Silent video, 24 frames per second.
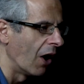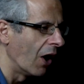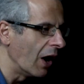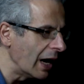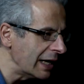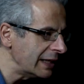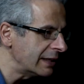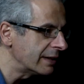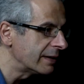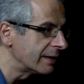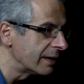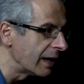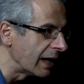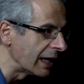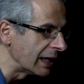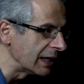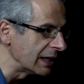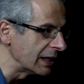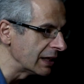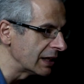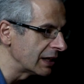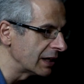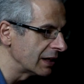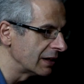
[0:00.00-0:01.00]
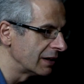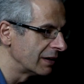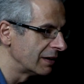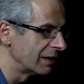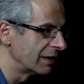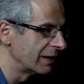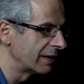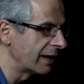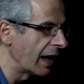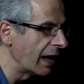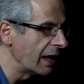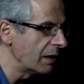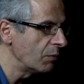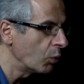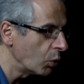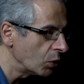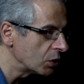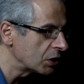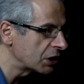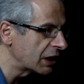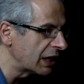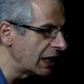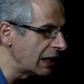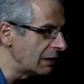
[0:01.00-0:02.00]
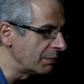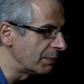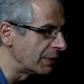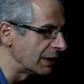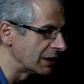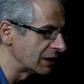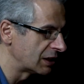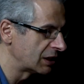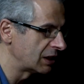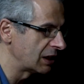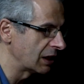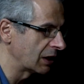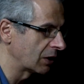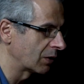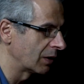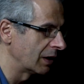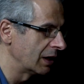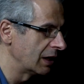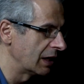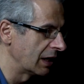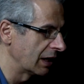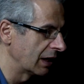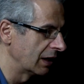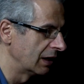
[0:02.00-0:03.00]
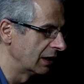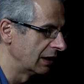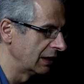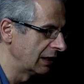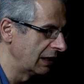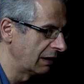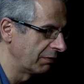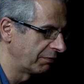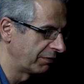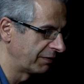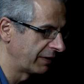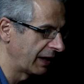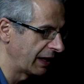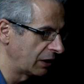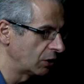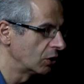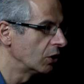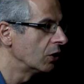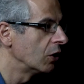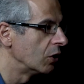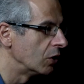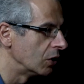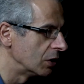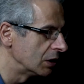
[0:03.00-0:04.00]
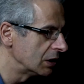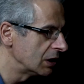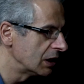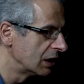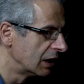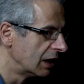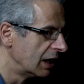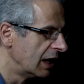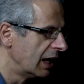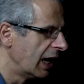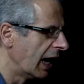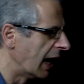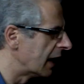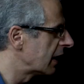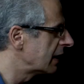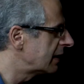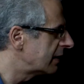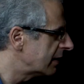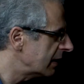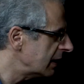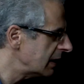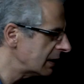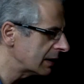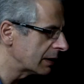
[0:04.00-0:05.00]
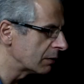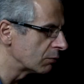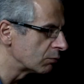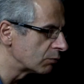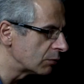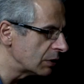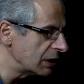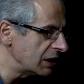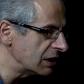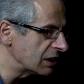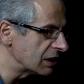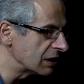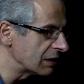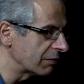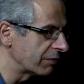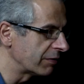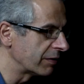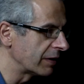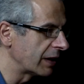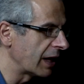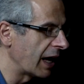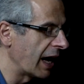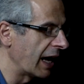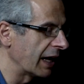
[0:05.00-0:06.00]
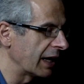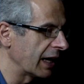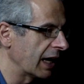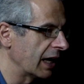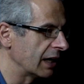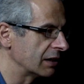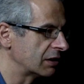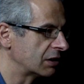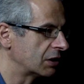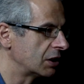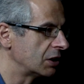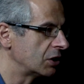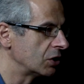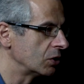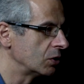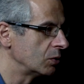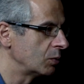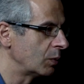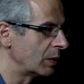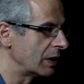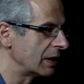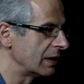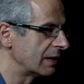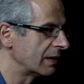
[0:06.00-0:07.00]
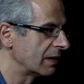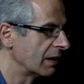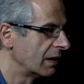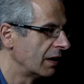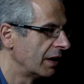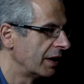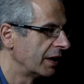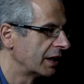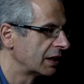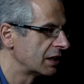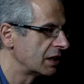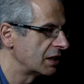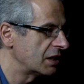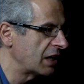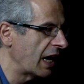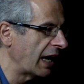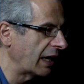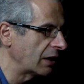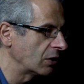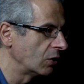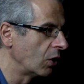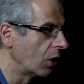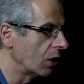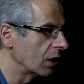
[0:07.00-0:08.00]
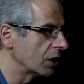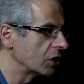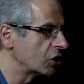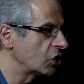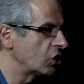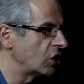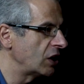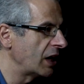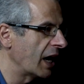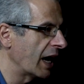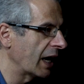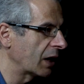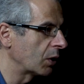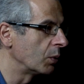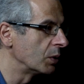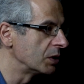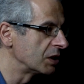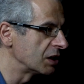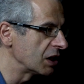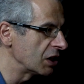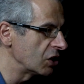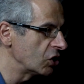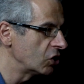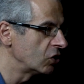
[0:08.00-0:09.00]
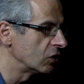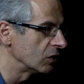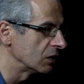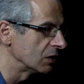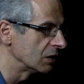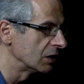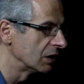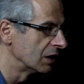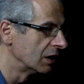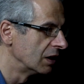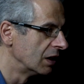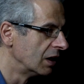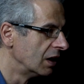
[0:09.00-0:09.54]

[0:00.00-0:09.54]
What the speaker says: I think they would keep it secret if they could. And I think the reason for that has to do with technology acquisition.